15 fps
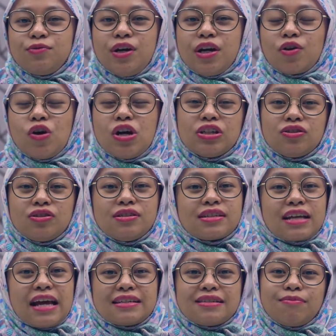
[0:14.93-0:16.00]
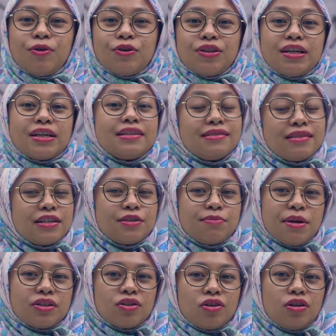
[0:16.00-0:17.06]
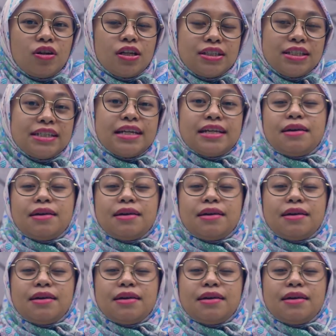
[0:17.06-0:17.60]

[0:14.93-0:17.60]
we are going to discuss about the research methodology that